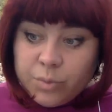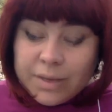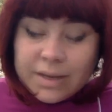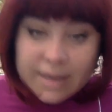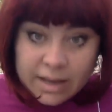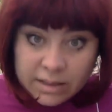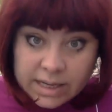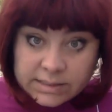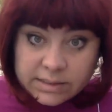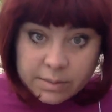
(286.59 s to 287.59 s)
again
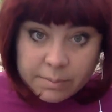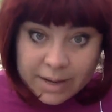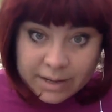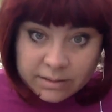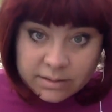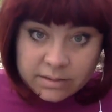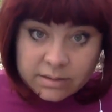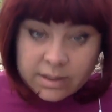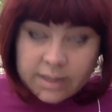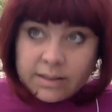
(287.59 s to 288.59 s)
as a
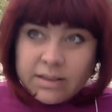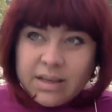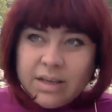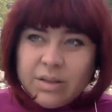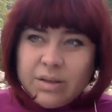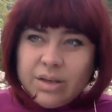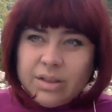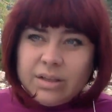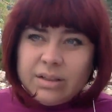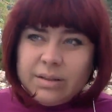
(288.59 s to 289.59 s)
reminder, and
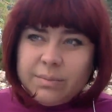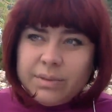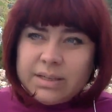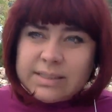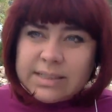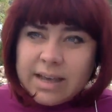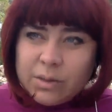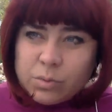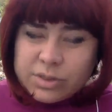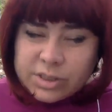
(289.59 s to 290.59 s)
the
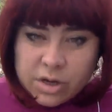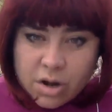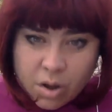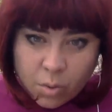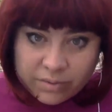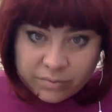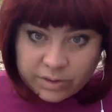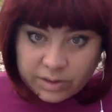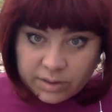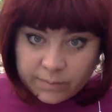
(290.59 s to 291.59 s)
sky will slow
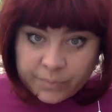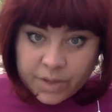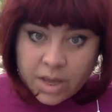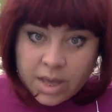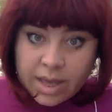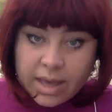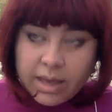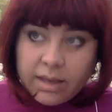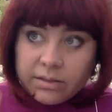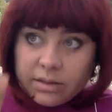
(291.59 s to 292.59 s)
everything,
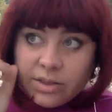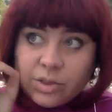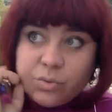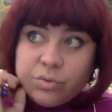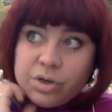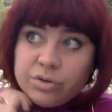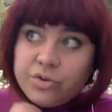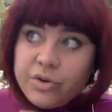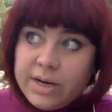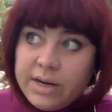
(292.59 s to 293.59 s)
and this will
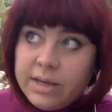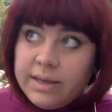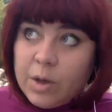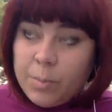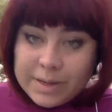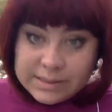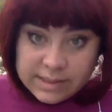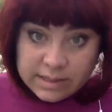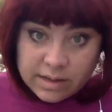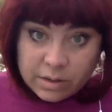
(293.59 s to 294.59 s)
not really help us
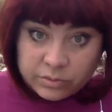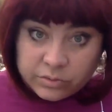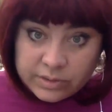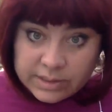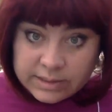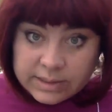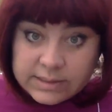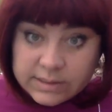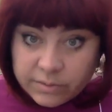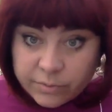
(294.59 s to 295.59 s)
get out that
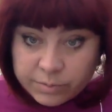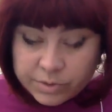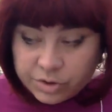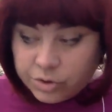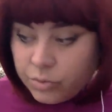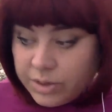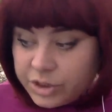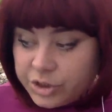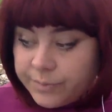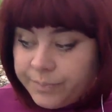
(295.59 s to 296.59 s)
easily from the
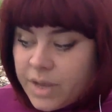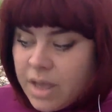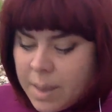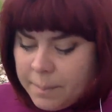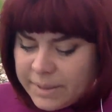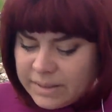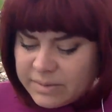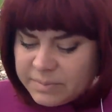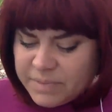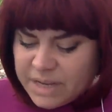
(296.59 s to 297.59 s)
situation. But
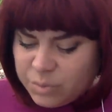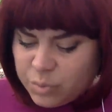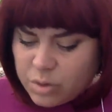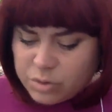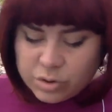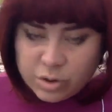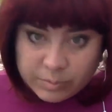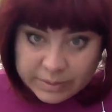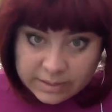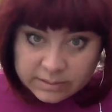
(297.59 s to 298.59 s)
it will also
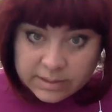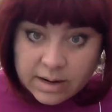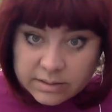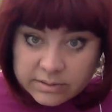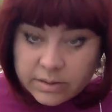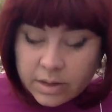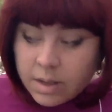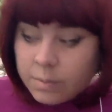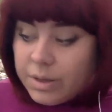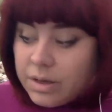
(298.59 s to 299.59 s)
not be that hard,
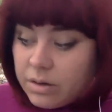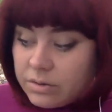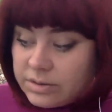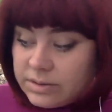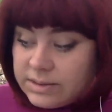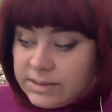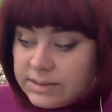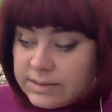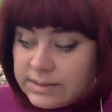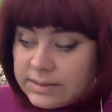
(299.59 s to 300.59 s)
because this
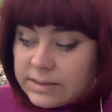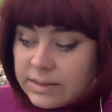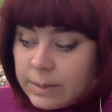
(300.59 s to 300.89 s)
is